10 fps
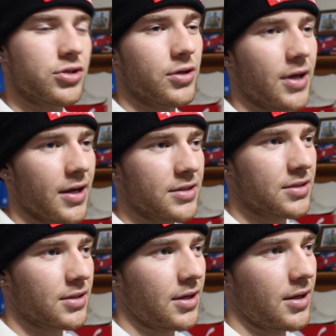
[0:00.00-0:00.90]
show you
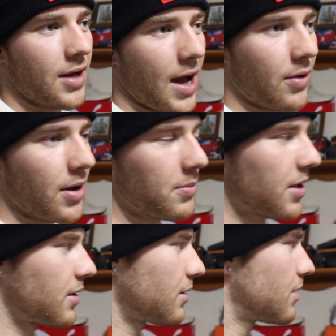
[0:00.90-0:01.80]
guys how I
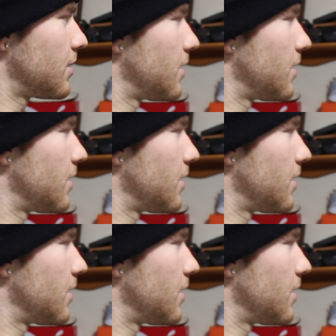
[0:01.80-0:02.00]
make it.